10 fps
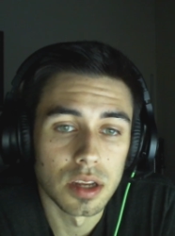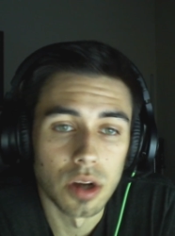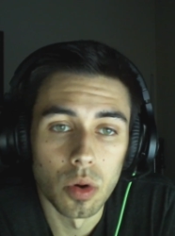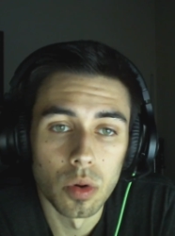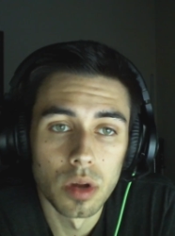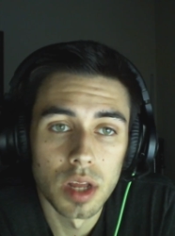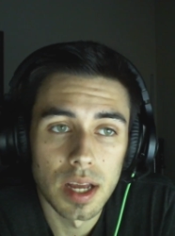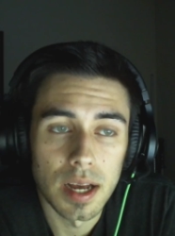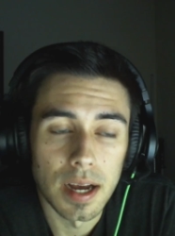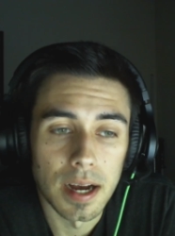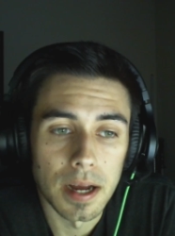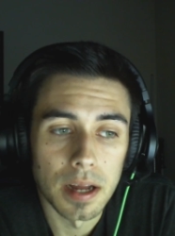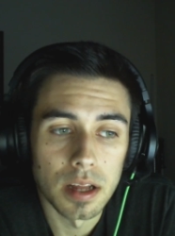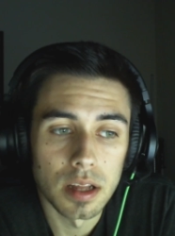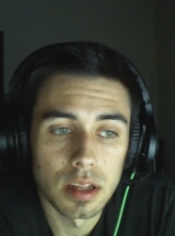you know, uh,
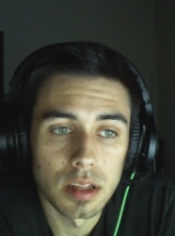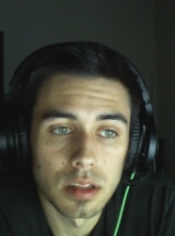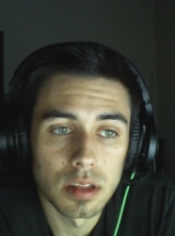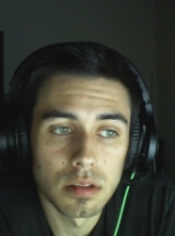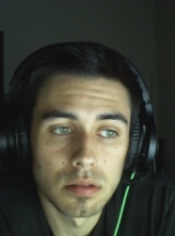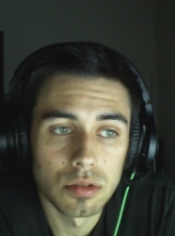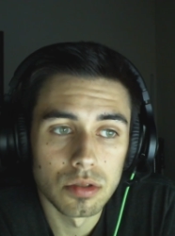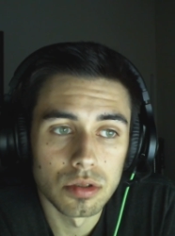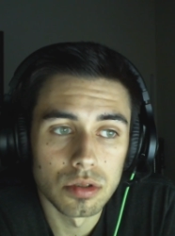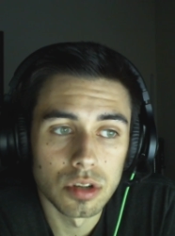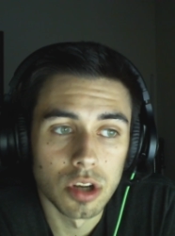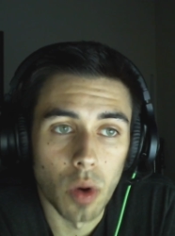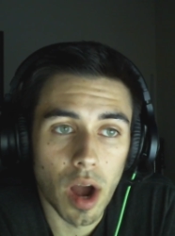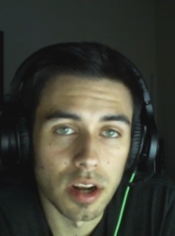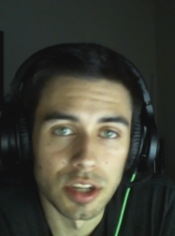
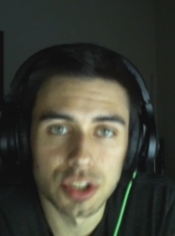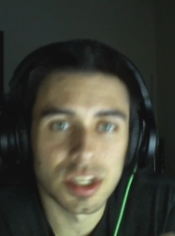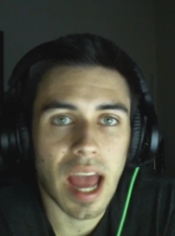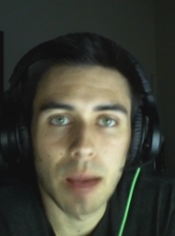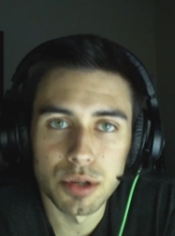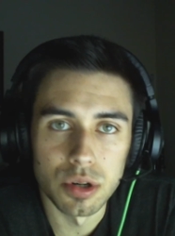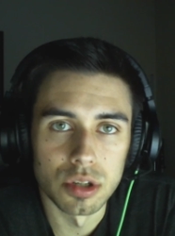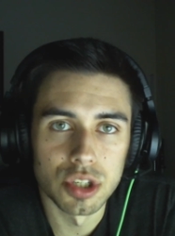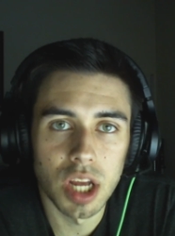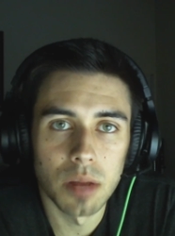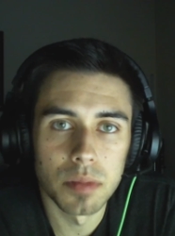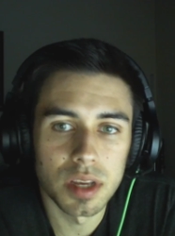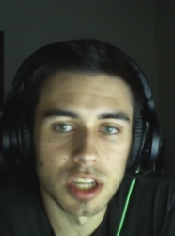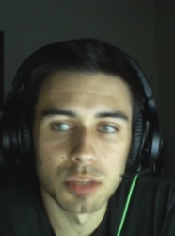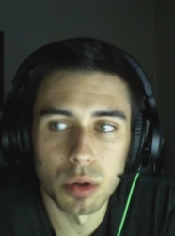go out and just capture a gym
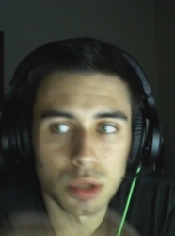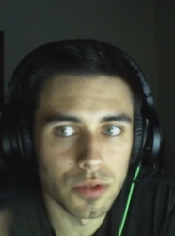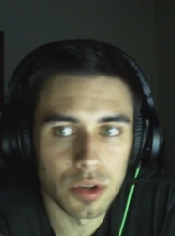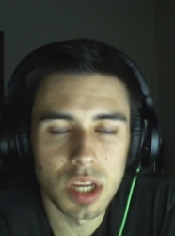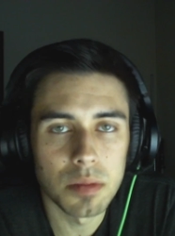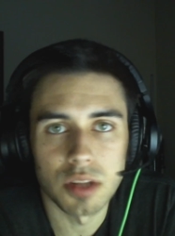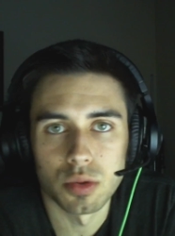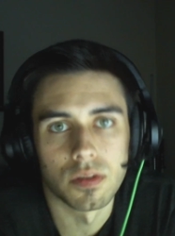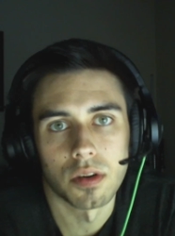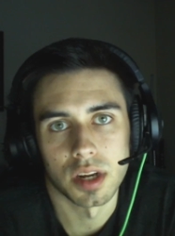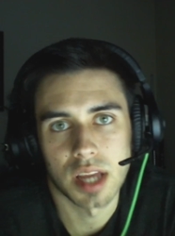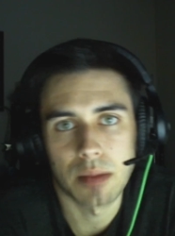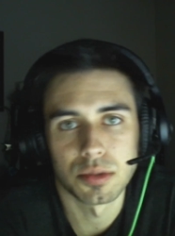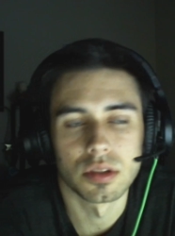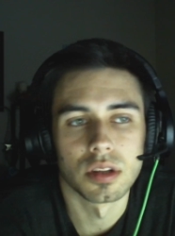because most of your teammates will have already
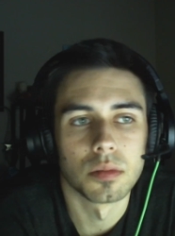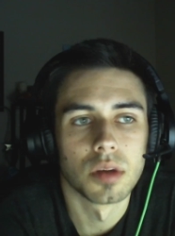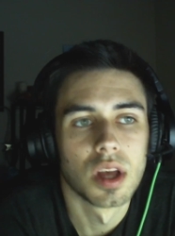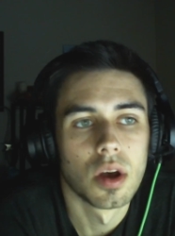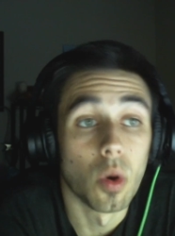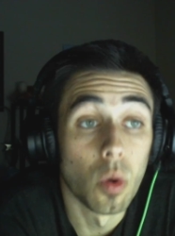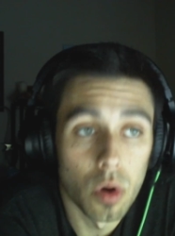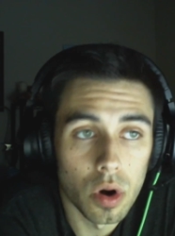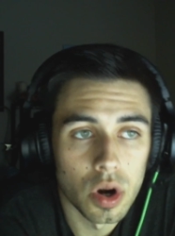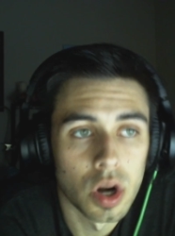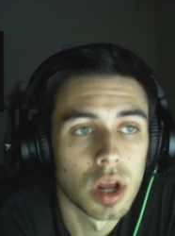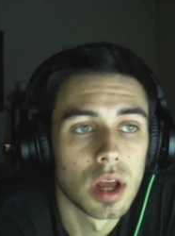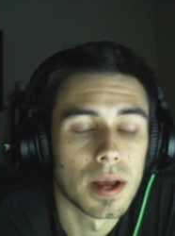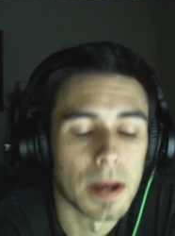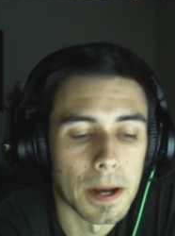captured them. Or,
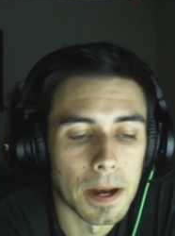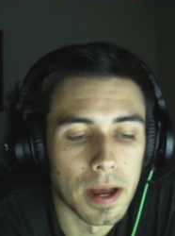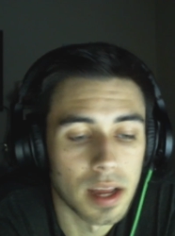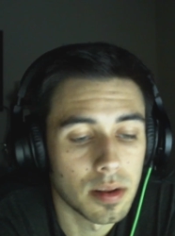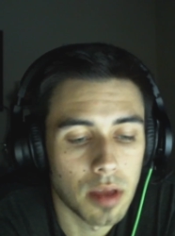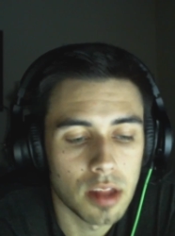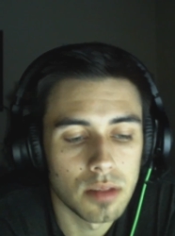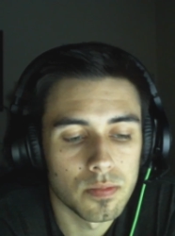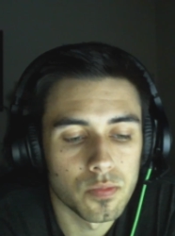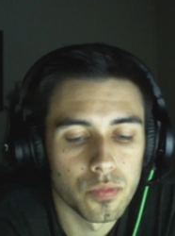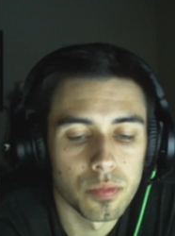uh, and, and